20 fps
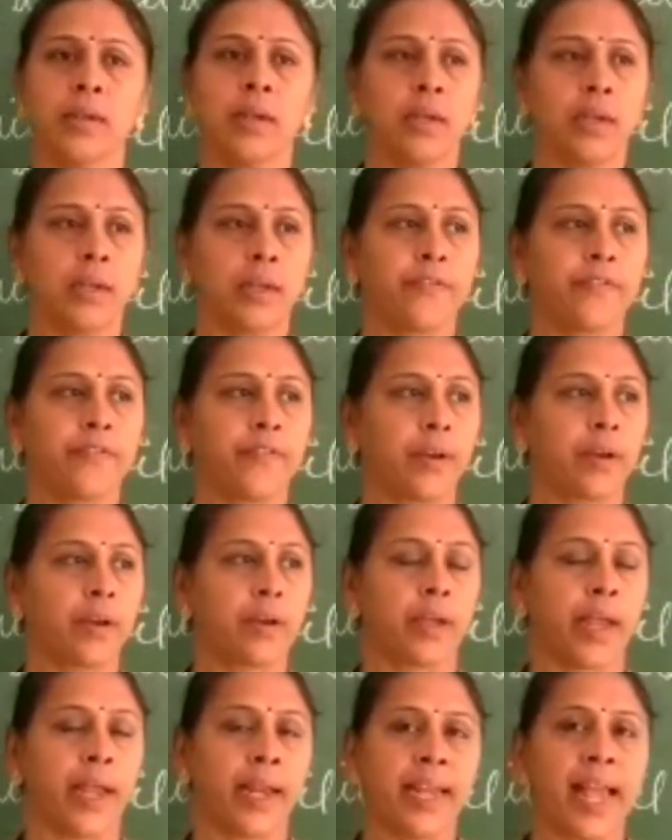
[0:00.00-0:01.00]
If
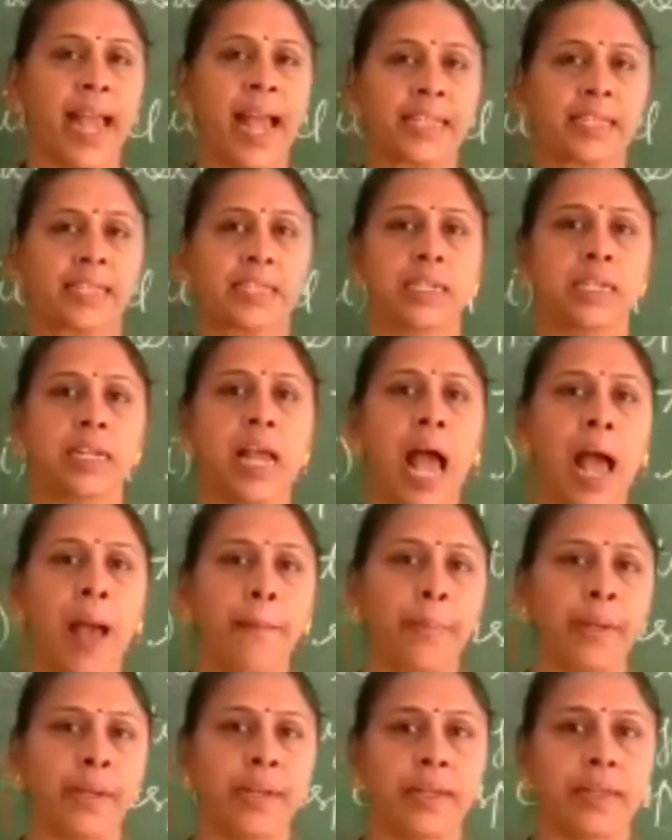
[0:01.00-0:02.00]
any accident
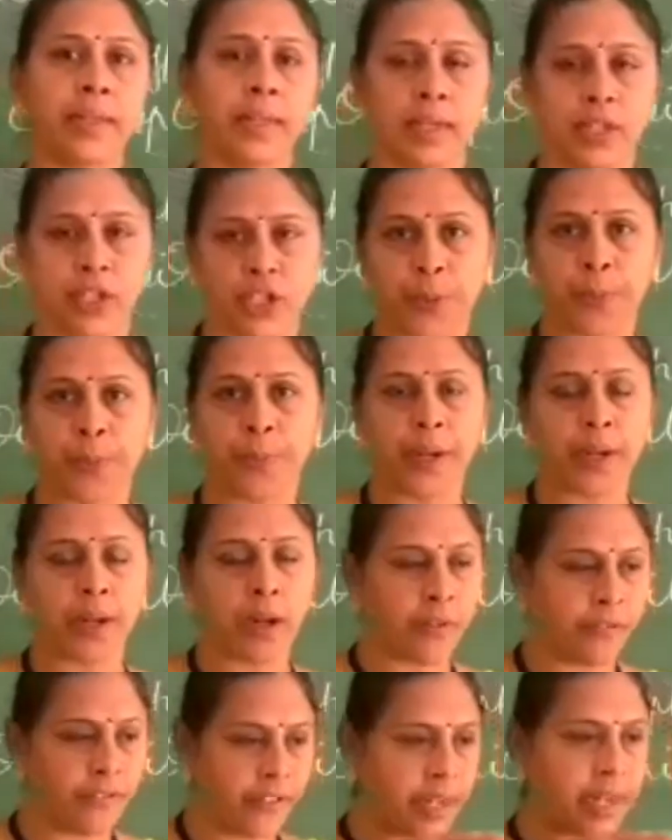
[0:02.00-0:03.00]
happen in the ship and
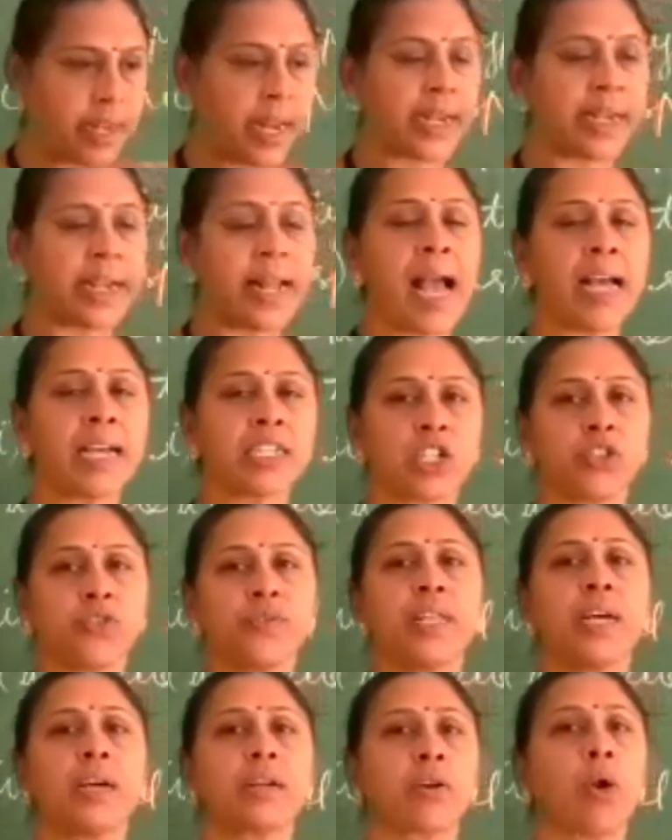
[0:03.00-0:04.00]
all, if it get dashed
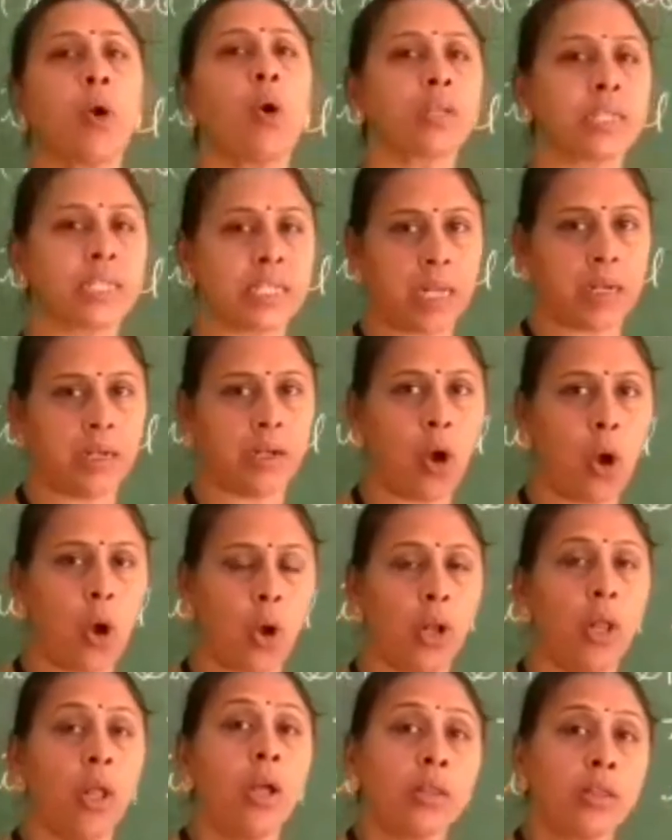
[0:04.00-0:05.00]
with the rocks and
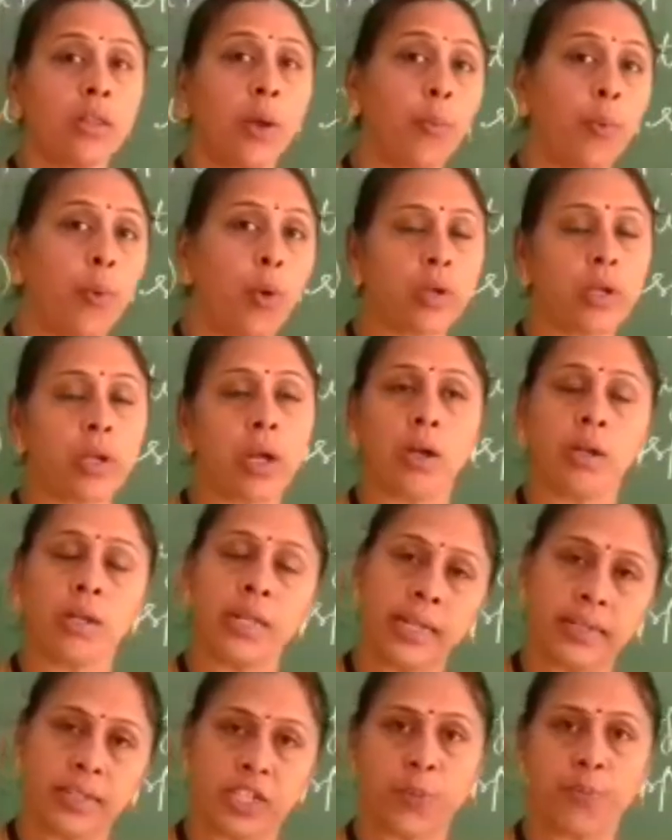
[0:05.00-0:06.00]
all, the boat or
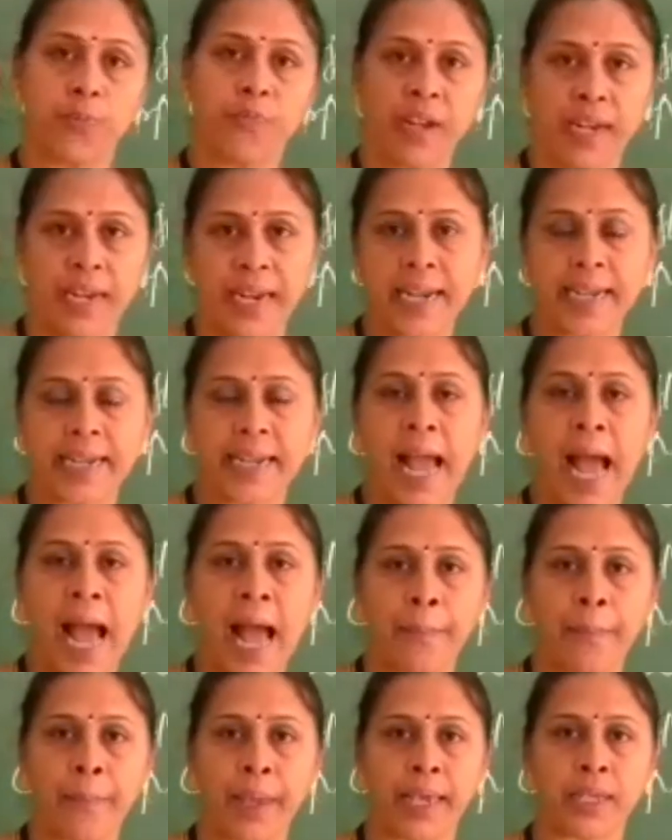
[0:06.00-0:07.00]
the ship will get
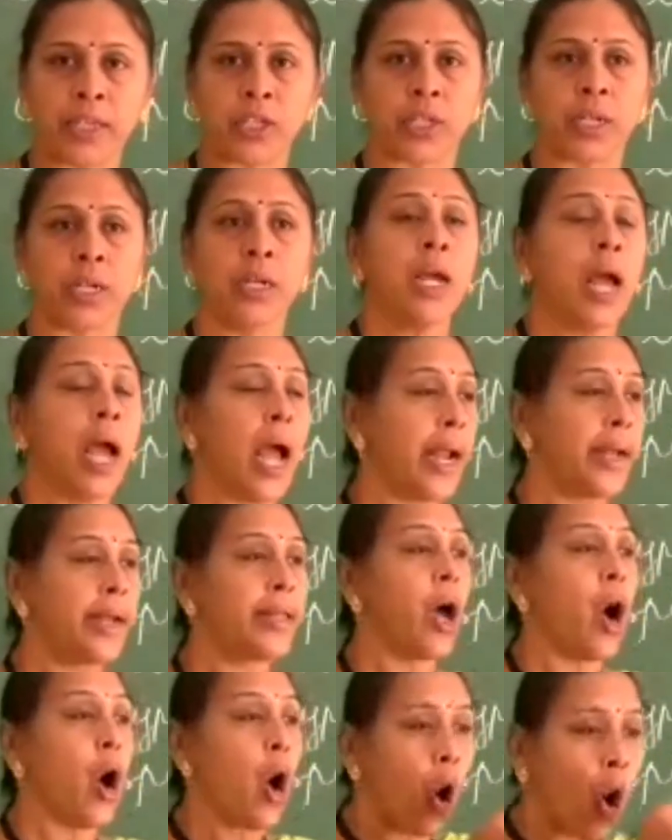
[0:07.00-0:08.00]
damaged,
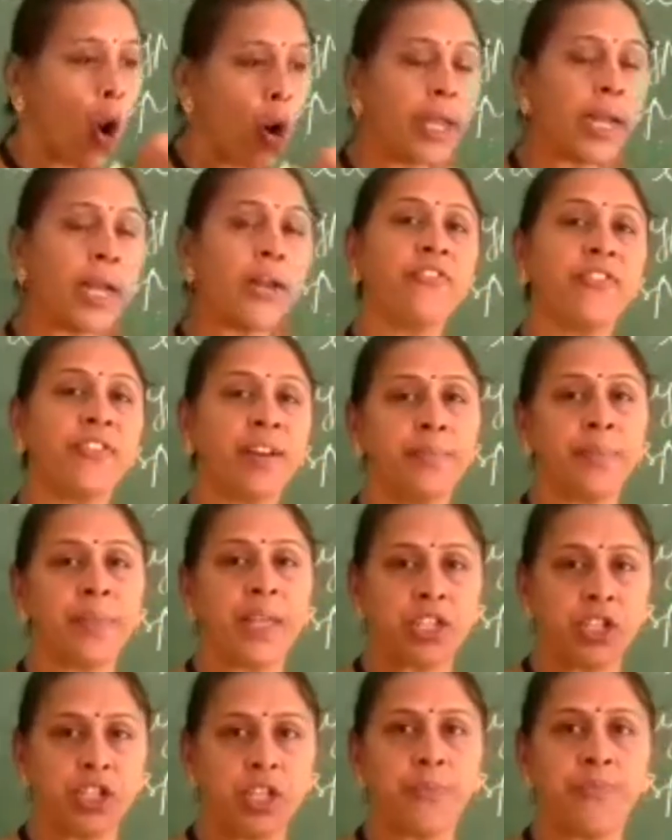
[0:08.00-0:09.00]
and the oil from
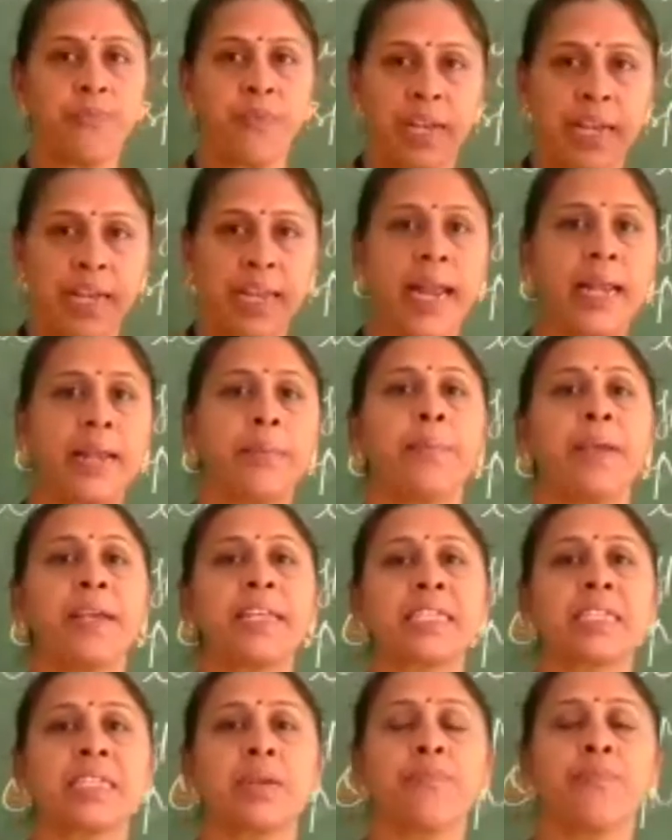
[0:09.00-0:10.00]
the ship will get
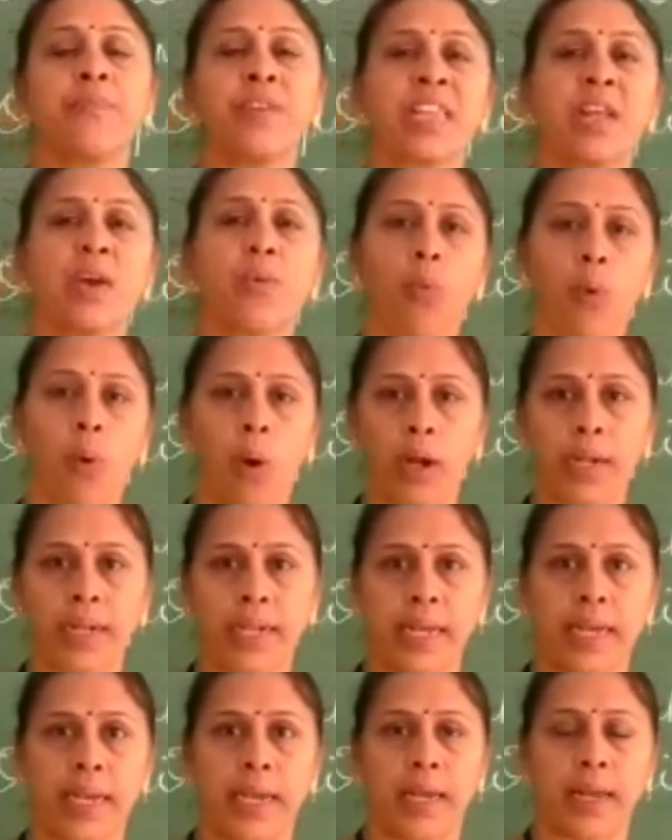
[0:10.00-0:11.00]
mixed up with the
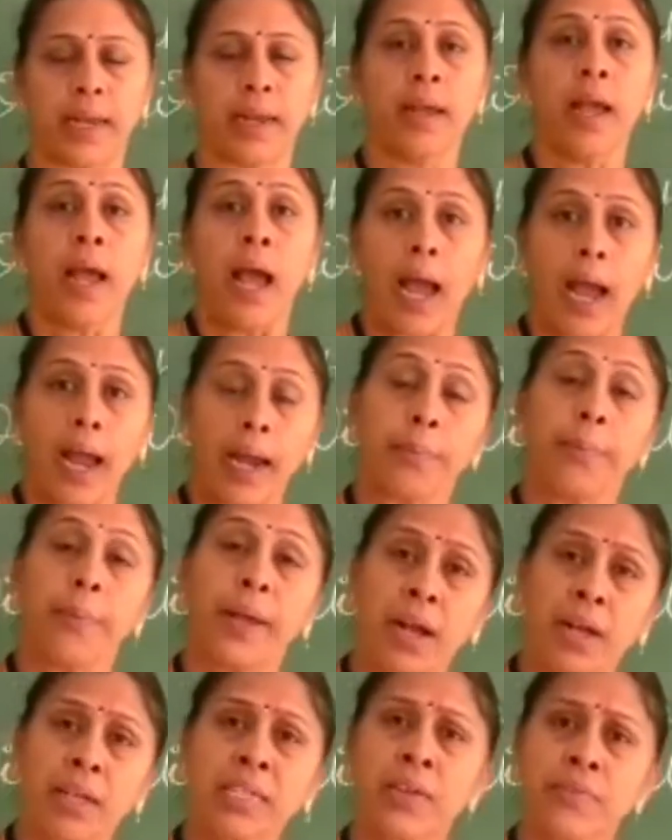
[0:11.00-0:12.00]
water. And
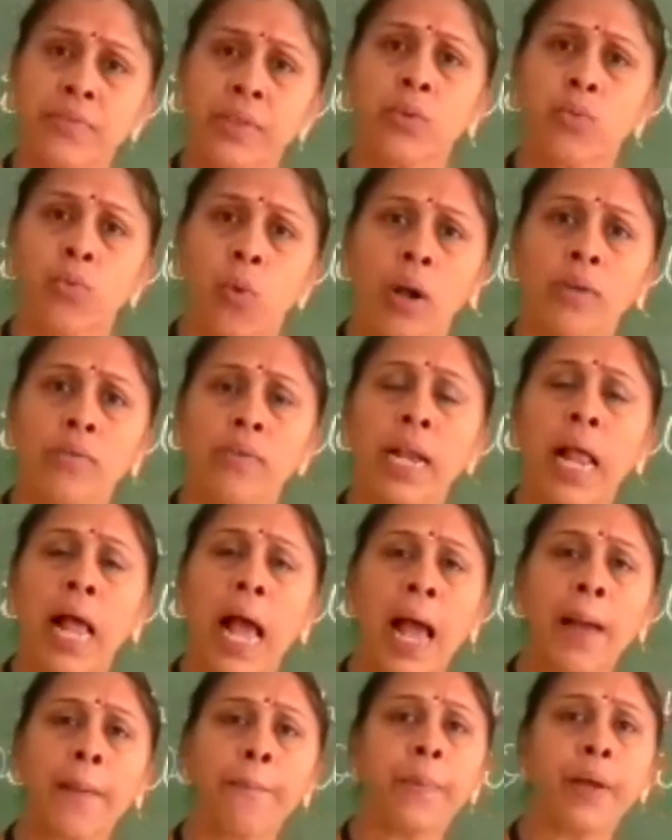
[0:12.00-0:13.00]
because of that, what will
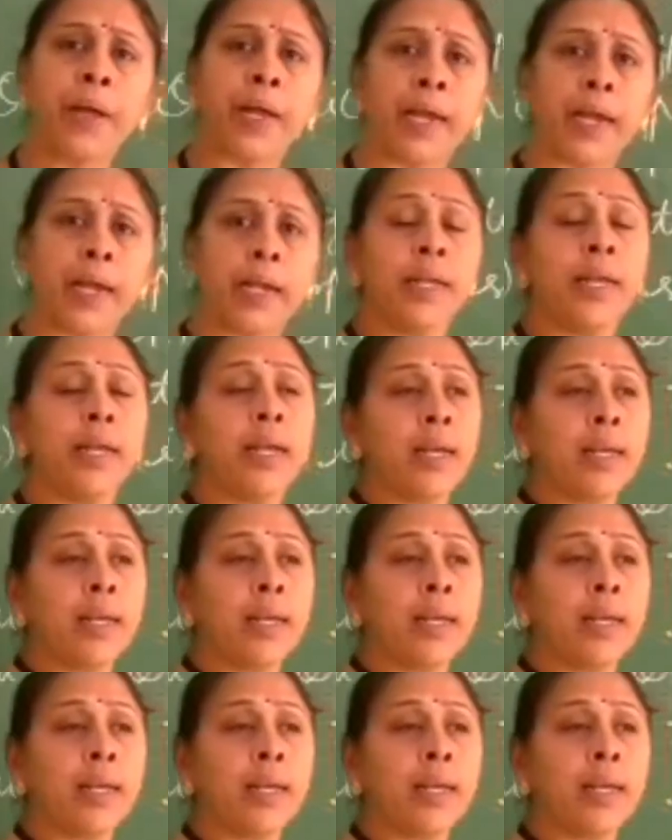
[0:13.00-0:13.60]
happen?